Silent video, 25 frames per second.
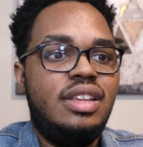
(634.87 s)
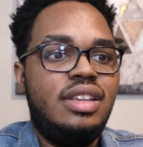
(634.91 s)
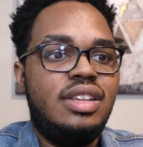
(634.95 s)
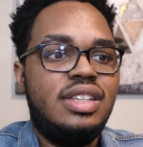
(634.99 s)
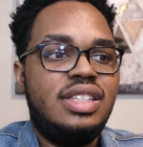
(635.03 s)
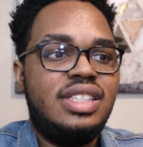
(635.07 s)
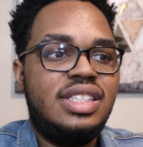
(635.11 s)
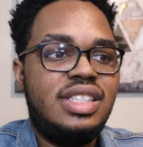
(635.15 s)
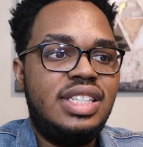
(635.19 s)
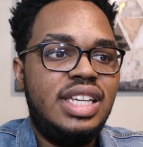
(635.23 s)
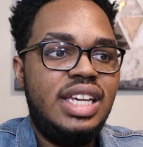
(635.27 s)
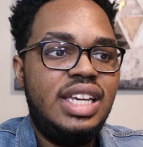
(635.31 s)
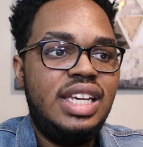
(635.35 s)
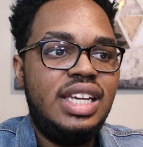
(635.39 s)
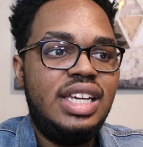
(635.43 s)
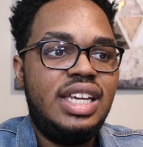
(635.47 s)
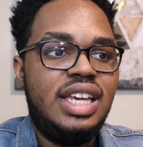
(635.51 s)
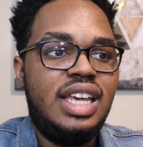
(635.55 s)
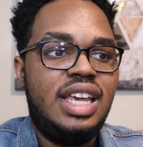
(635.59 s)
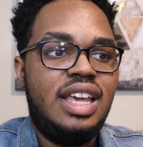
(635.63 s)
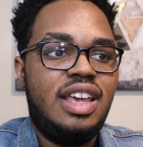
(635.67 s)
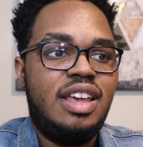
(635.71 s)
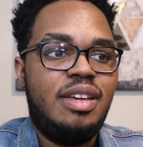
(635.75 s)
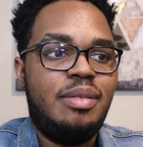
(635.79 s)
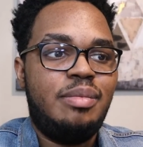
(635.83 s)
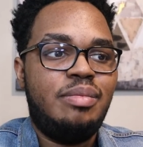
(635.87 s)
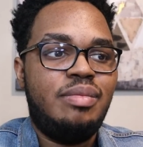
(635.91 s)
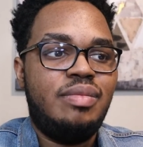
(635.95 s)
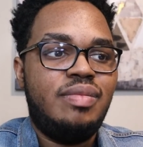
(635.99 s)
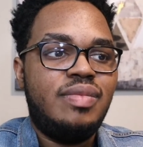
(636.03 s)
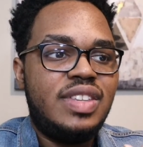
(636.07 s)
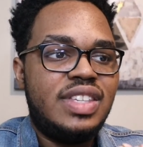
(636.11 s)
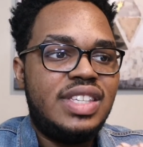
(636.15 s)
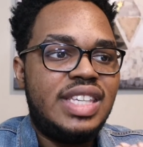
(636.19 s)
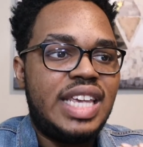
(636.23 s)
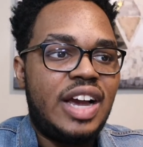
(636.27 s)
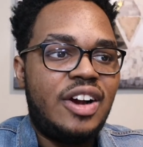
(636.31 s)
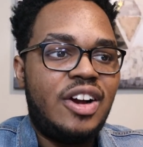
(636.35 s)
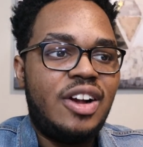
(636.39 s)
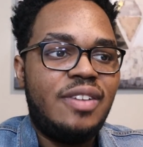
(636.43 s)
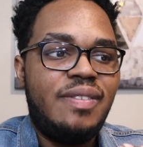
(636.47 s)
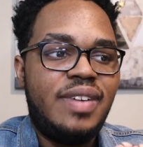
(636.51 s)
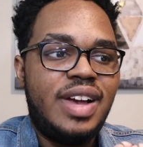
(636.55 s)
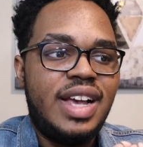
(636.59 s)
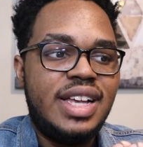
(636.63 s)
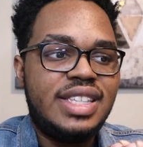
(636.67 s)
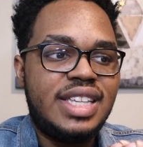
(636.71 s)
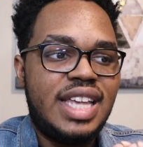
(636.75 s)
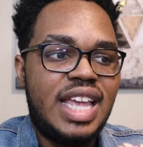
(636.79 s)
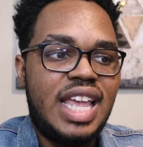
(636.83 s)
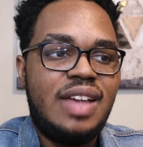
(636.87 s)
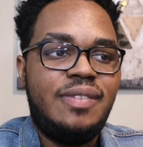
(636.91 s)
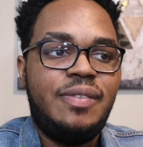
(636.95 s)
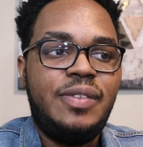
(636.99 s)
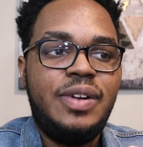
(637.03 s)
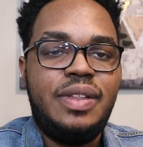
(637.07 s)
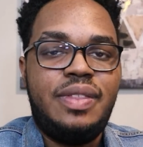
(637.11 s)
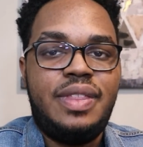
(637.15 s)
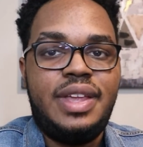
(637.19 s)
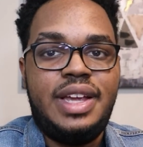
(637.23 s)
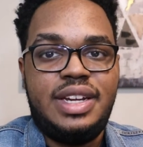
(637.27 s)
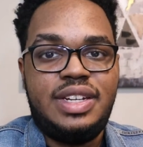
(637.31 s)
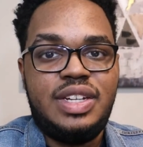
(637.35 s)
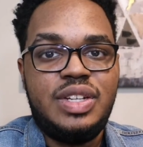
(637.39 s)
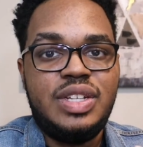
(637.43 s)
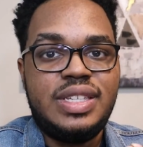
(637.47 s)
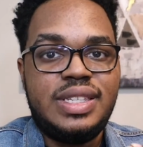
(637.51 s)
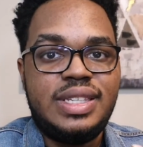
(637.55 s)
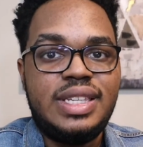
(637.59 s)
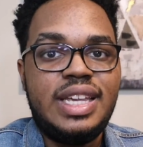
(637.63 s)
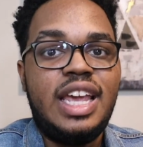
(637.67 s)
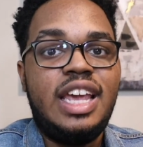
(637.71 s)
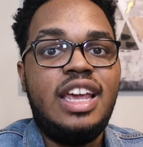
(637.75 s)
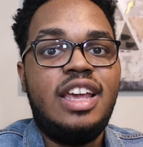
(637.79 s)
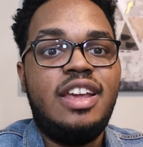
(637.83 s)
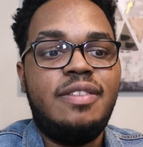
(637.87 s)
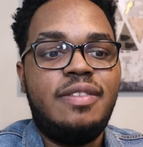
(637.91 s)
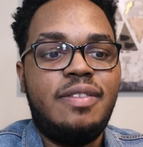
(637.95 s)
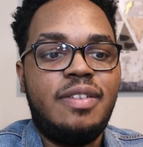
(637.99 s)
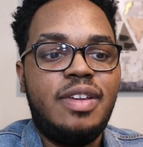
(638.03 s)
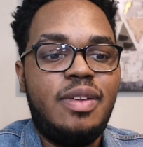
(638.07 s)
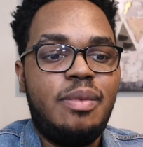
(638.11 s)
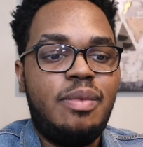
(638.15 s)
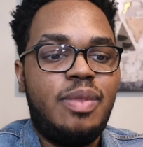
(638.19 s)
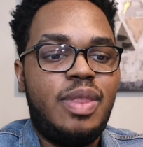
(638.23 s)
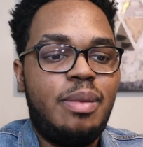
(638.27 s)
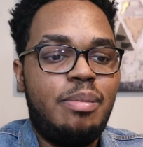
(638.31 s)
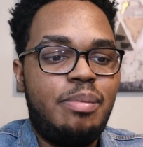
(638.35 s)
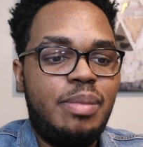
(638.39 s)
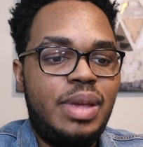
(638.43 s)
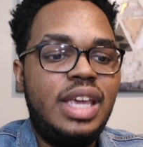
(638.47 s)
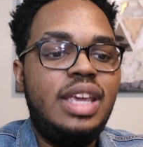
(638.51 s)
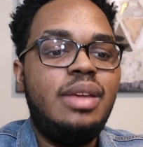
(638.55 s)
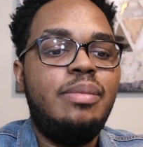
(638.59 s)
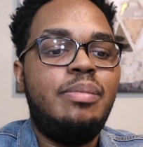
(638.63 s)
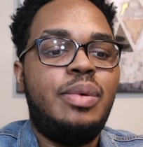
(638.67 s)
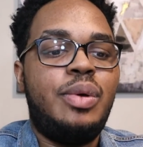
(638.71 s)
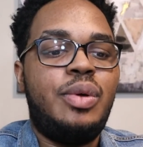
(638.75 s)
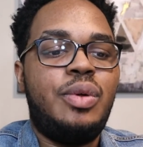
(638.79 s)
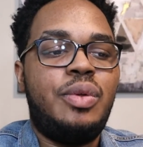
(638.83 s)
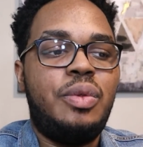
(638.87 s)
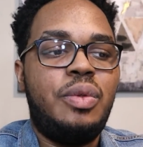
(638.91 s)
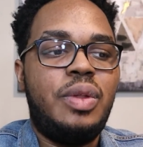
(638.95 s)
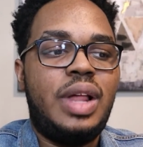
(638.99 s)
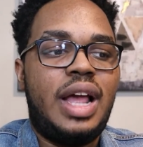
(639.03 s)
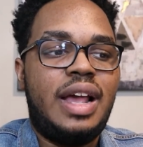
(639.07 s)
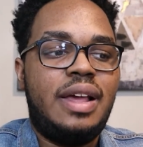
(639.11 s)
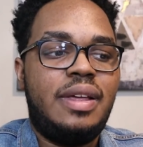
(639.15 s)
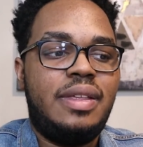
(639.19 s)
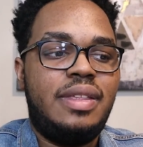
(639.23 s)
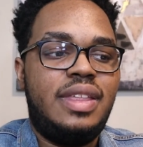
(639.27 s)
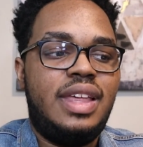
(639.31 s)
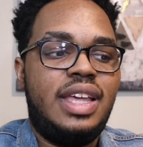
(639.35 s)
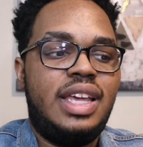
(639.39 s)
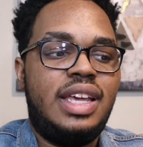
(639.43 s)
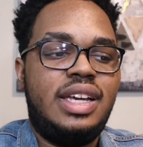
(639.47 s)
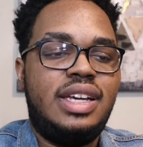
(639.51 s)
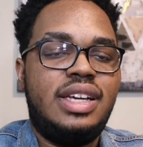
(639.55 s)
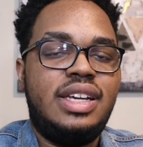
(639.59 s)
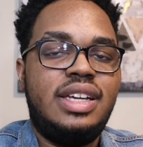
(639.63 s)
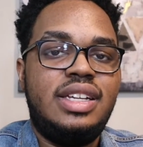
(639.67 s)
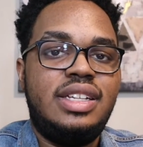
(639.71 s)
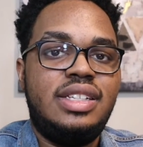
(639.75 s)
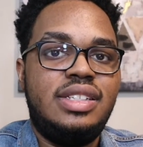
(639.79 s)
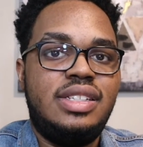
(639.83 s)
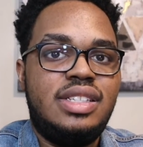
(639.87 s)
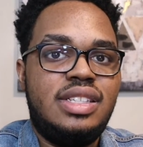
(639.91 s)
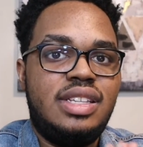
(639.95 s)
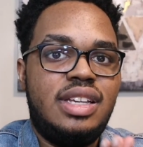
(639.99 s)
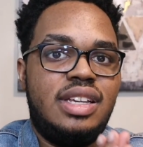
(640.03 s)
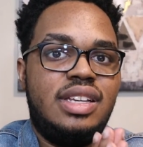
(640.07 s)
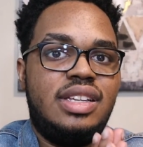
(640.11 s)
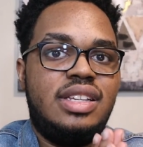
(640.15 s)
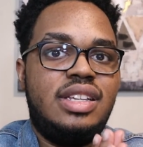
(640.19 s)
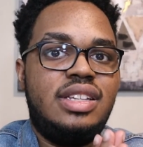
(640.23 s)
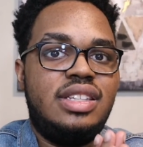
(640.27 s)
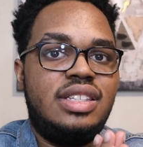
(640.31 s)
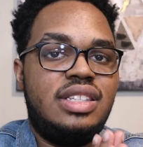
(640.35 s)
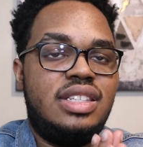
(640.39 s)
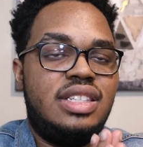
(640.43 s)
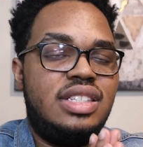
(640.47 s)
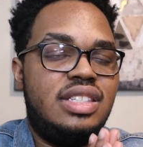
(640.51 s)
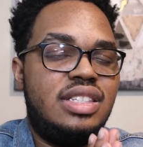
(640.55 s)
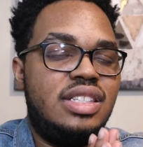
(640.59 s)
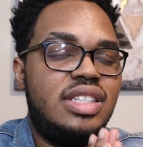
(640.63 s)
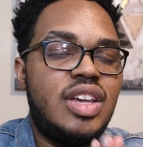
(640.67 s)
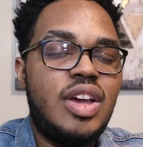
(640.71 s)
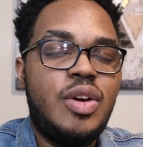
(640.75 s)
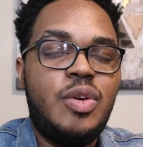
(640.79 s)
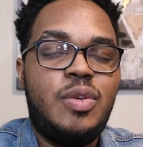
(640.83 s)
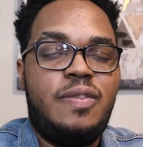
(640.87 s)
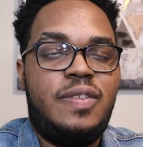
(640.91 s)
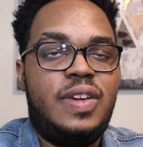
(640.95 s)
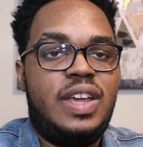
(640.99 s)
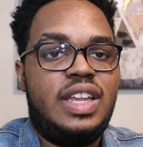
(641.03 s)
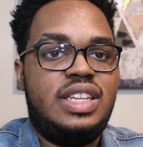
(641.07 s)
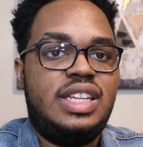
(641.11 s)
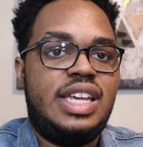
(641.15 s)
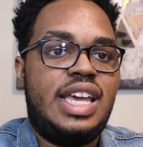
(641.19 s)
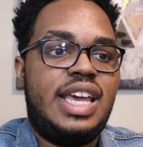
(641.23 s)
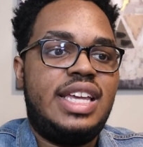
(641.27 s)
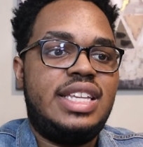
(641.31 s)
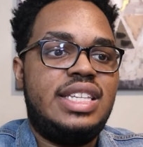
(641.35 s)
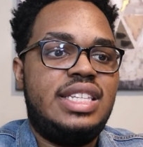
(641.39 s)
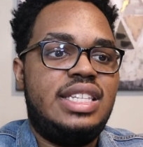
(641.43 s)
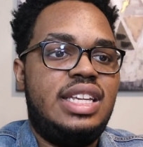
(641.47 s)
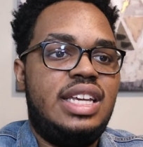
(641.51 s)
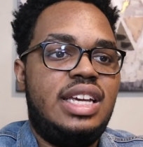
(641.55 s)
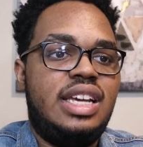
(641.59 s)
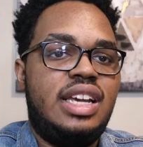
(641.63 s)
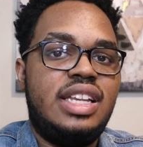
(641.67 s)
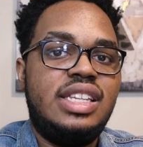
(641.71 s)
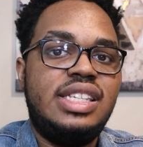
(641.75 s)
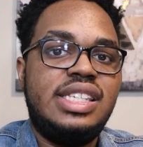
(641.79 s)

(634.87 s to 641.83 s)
Seeing him sacrifice everything to save the people, I think, is so fantastic.